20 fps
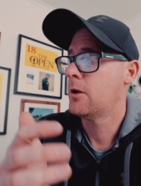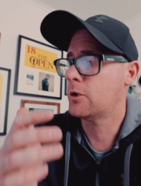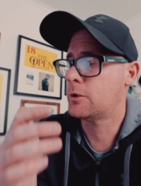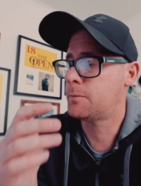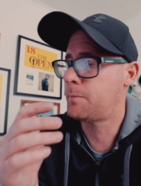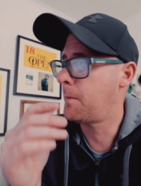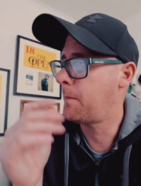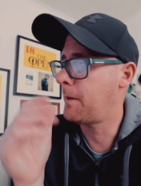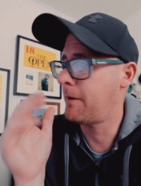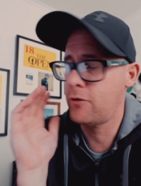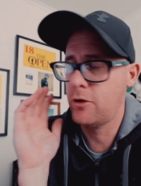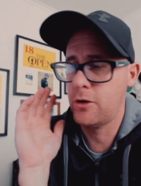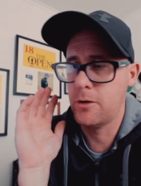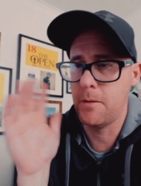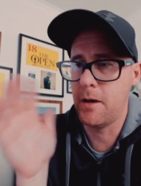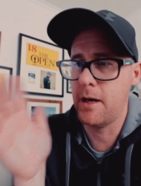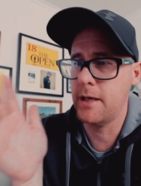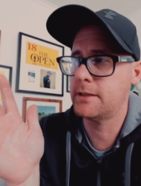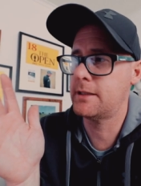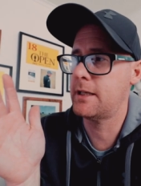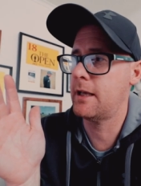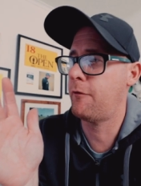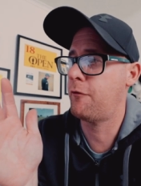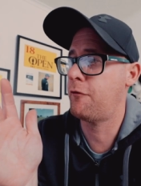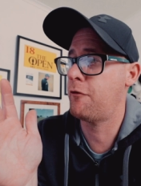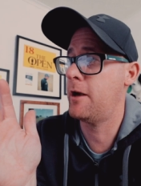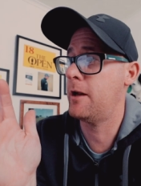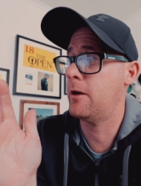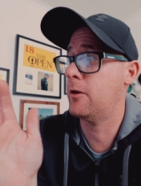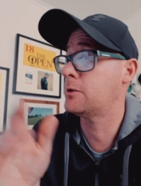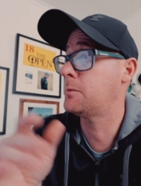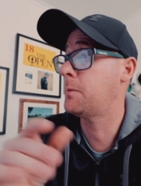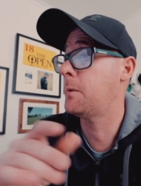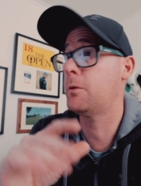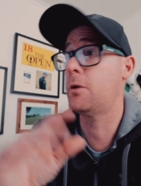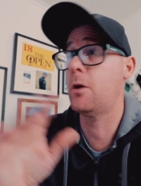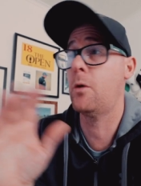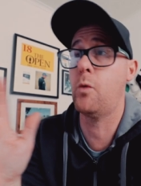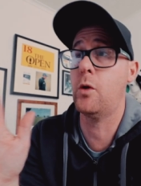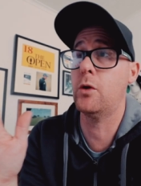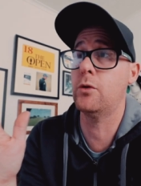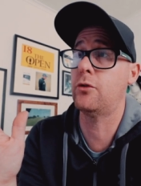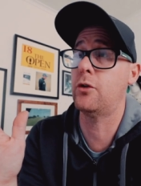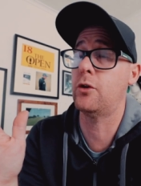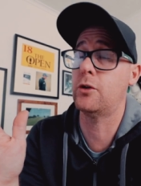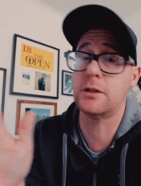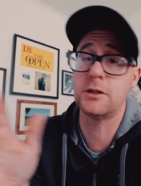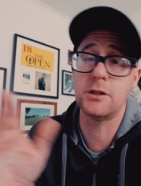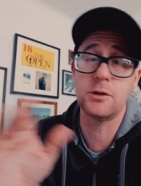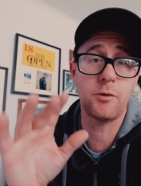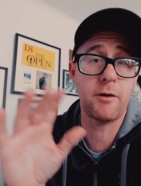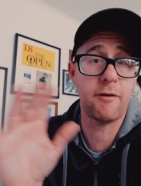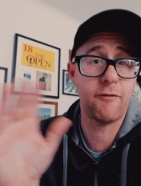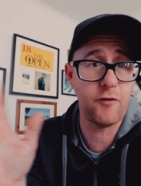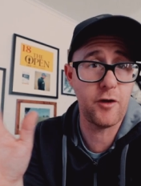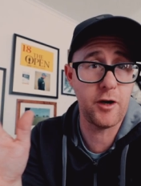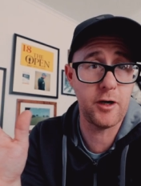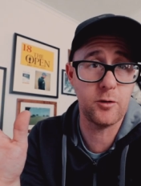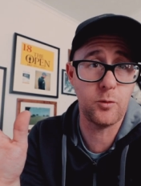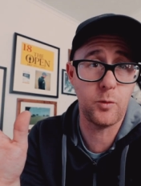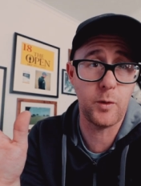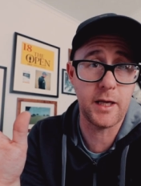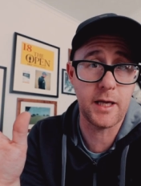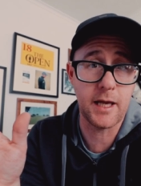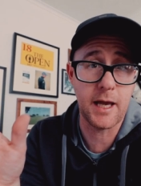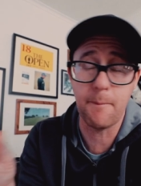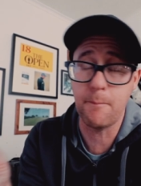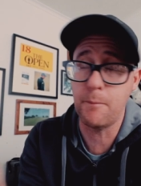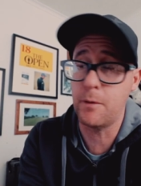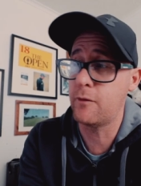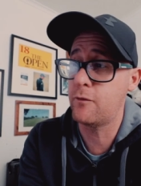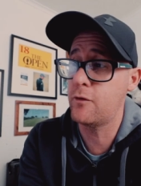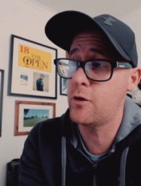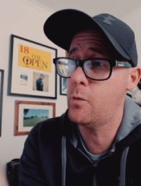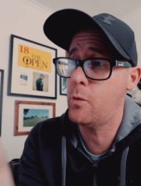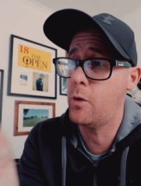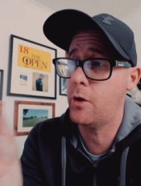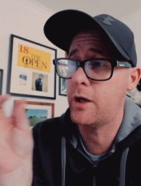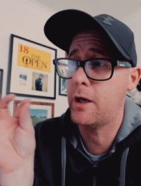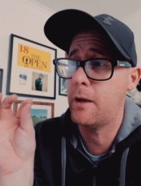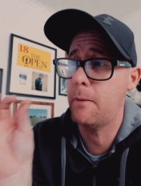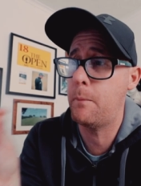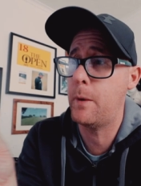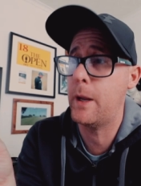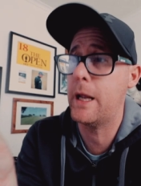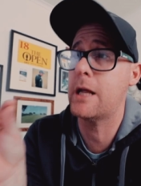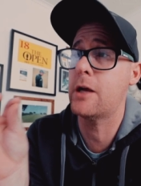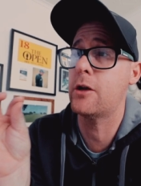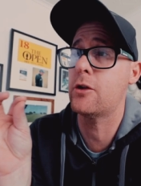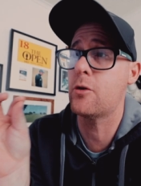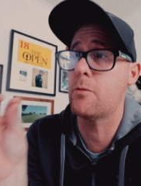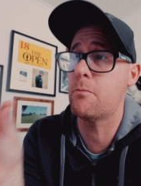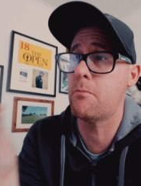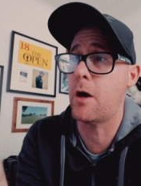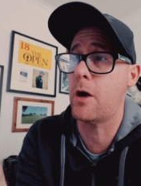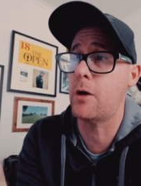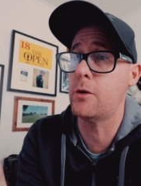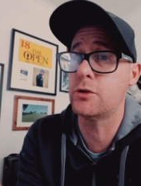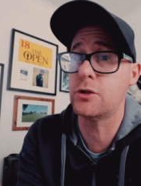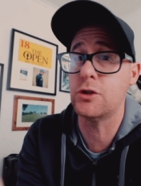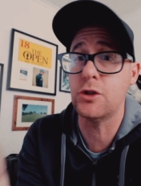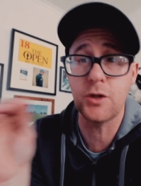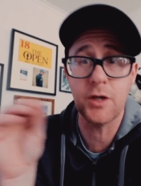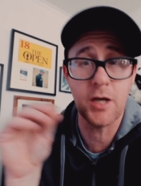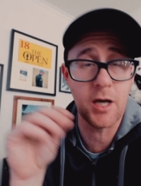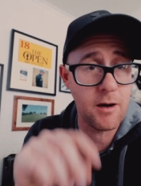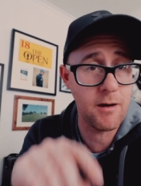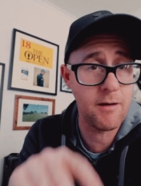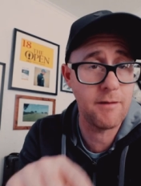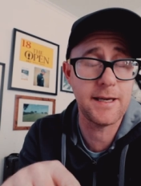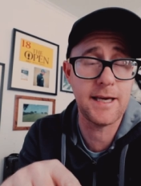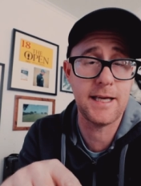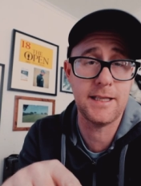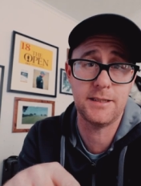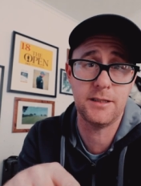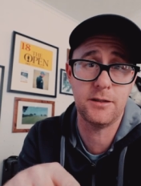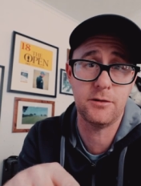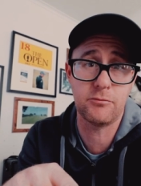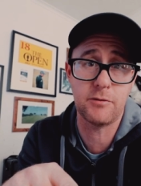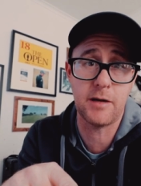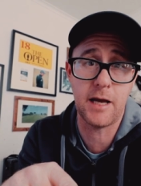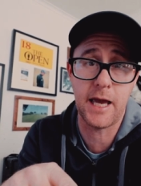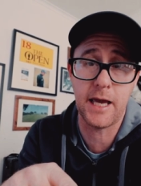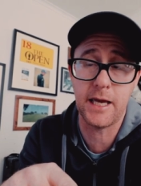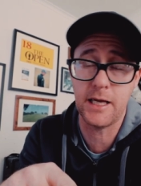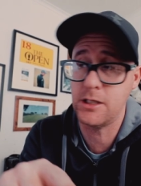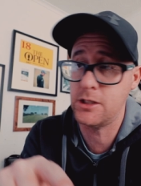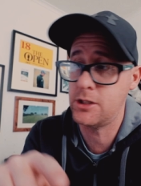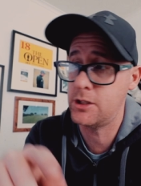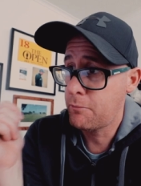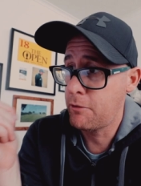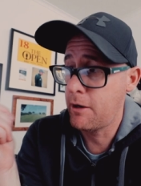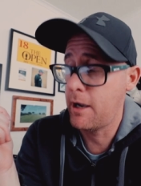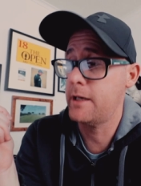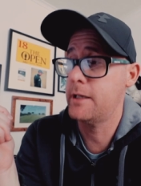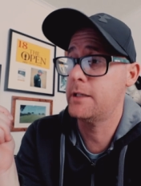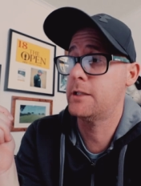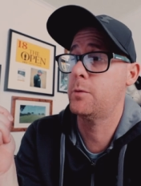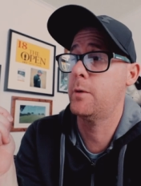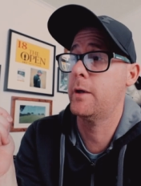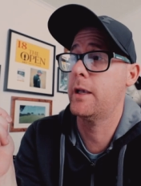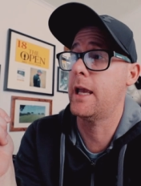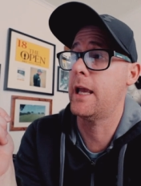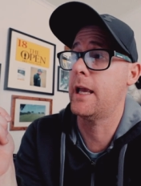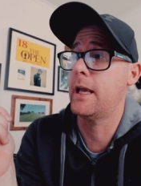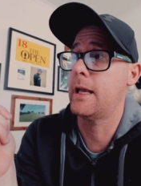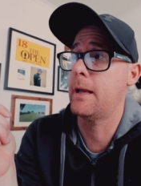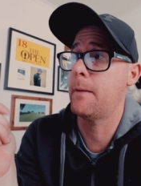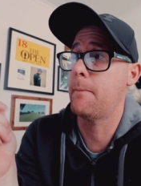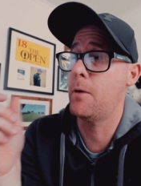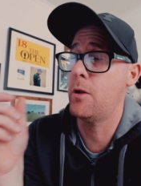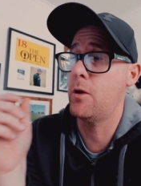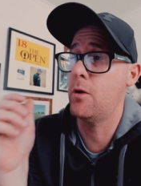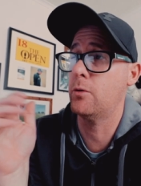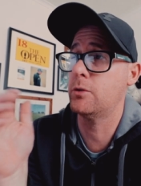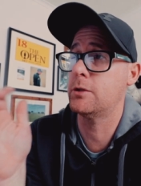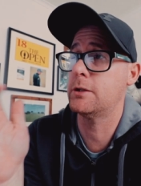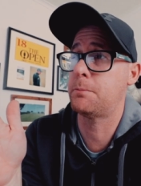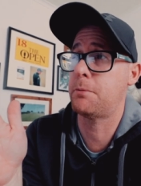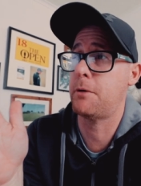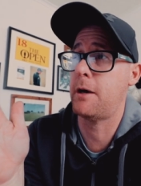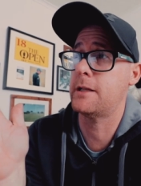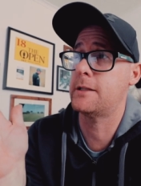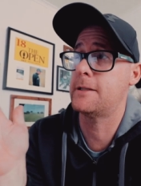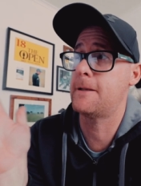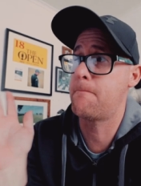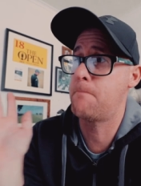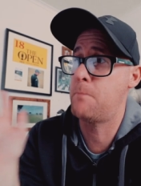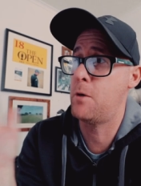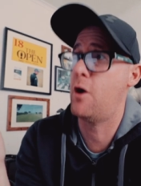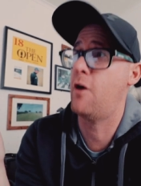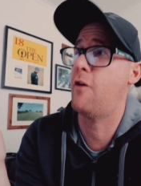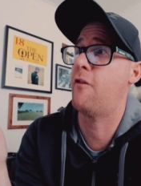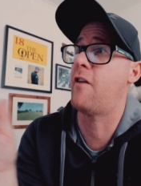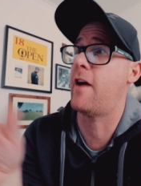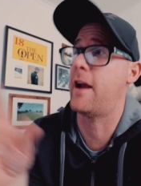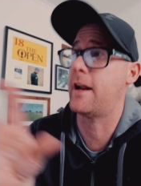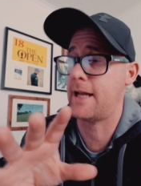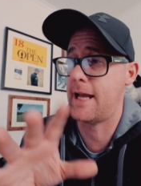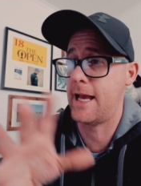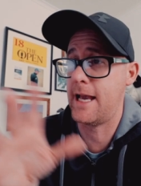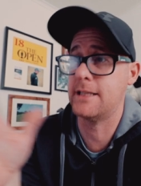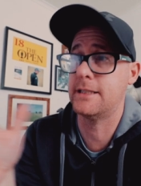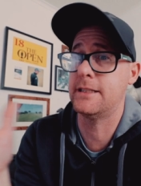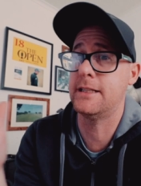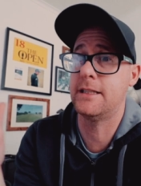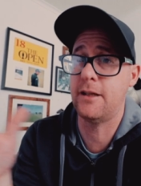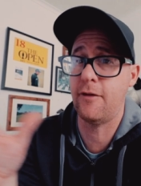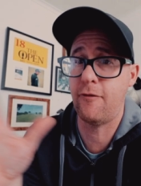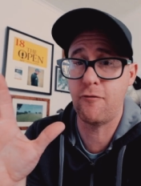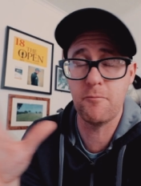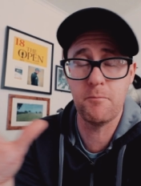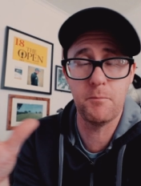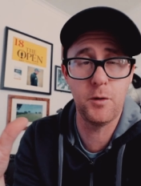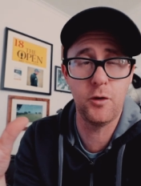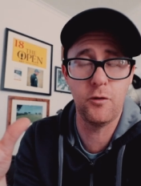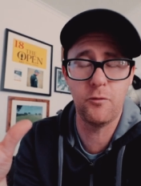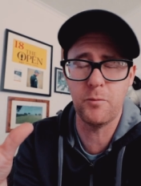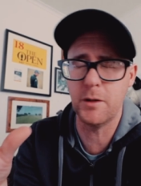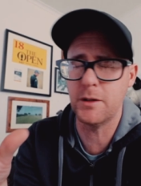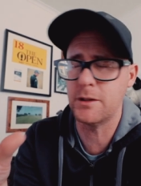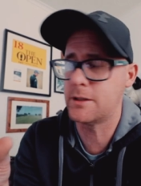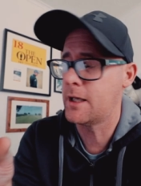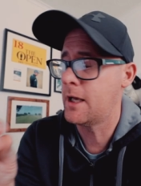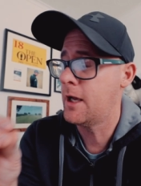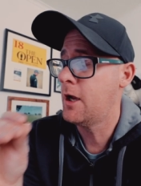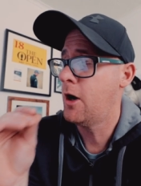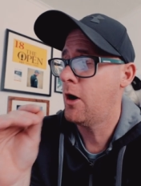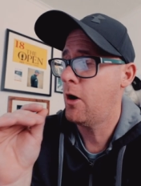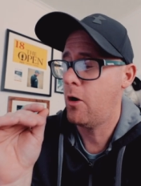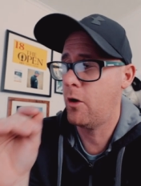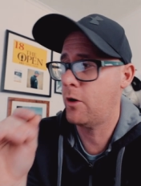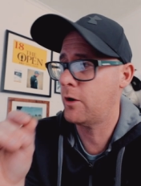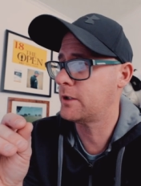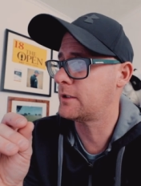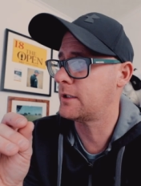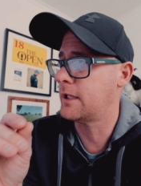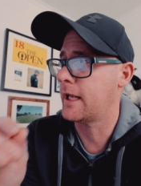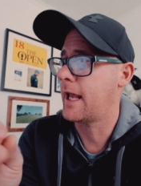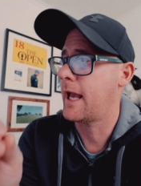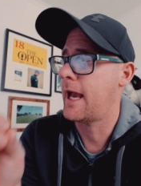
Lots of people haven't got the mindset for it. Lots of people don't want to because they just want to have fun at the weekend. But if you want to compete at your most and you can't get to the range, practice swinging, but not just practicing perfect, actually different movements, honestly,